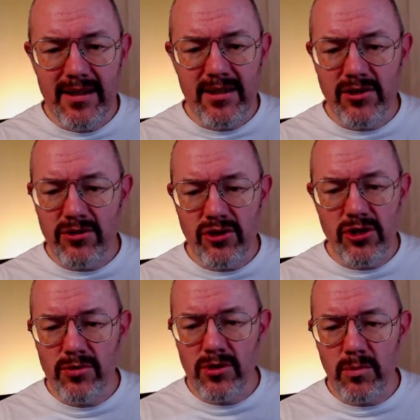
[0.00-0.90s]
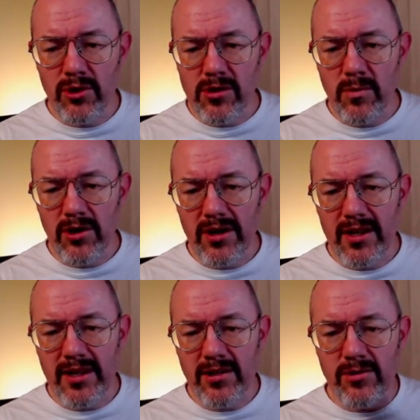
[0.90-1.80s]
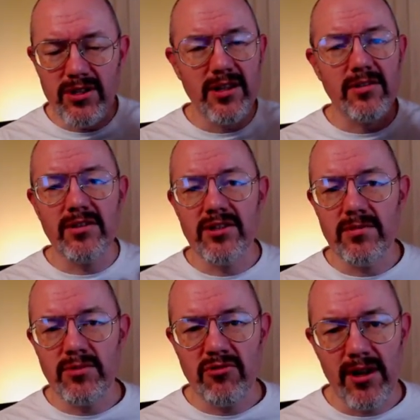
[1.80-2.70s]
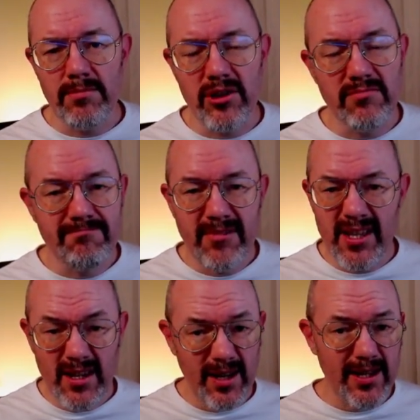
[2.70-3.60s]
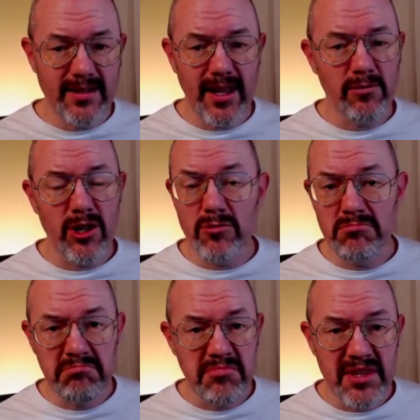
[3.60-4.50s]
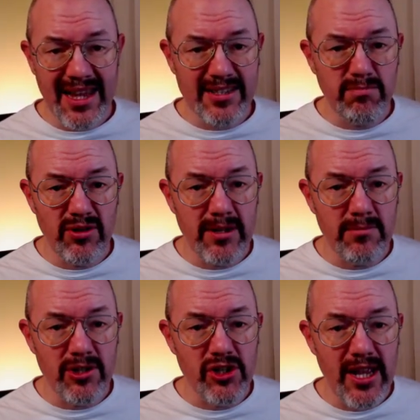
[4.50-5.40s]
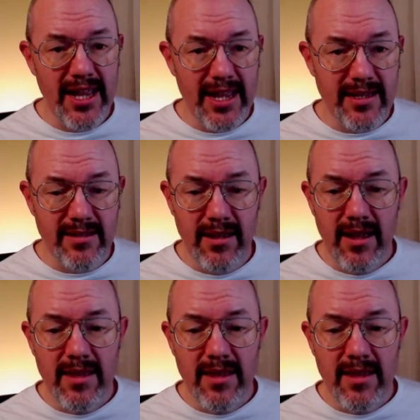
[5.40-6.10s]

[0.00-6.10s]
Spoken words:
you just choose the one you want, and then you just click on the subscribe button and you let it download. That's pretty much it.